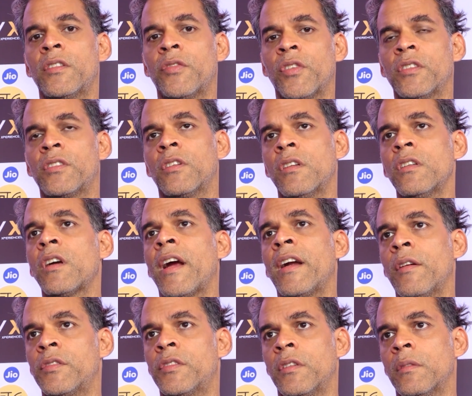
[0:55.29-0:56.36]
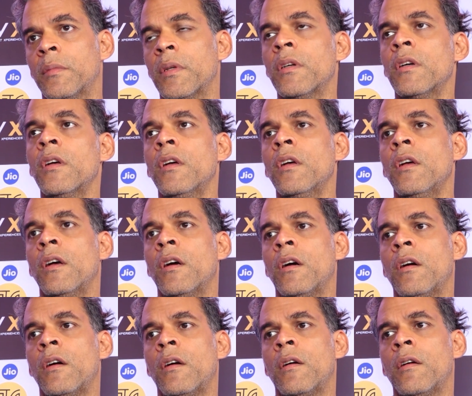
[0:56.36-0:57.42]
least for a certain kind of
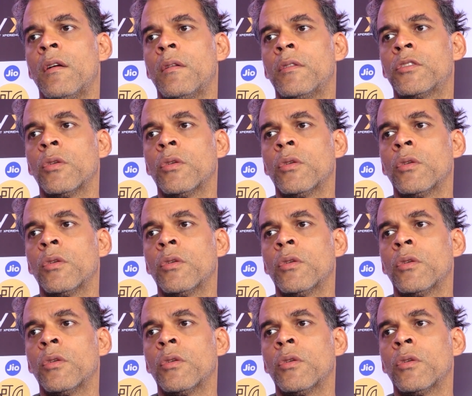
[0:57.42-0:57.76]
cinema.